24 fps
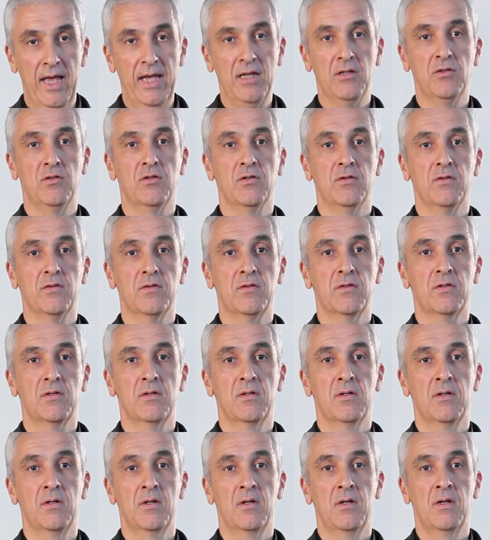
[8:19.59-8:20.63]
angels.
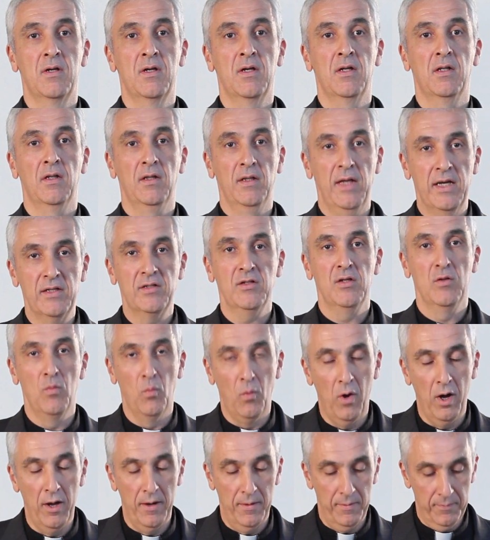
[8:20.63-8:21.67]
Lesson
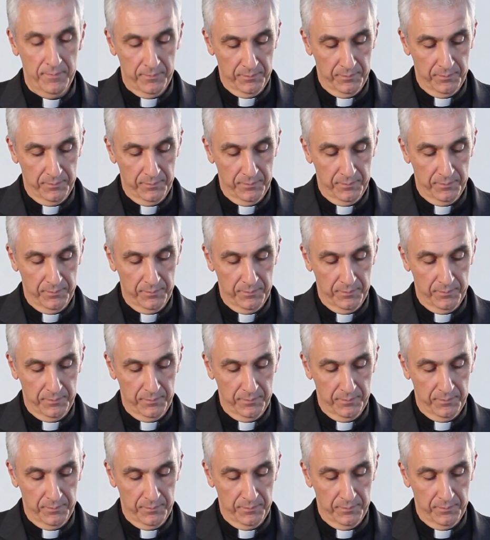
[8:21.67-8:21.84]
1.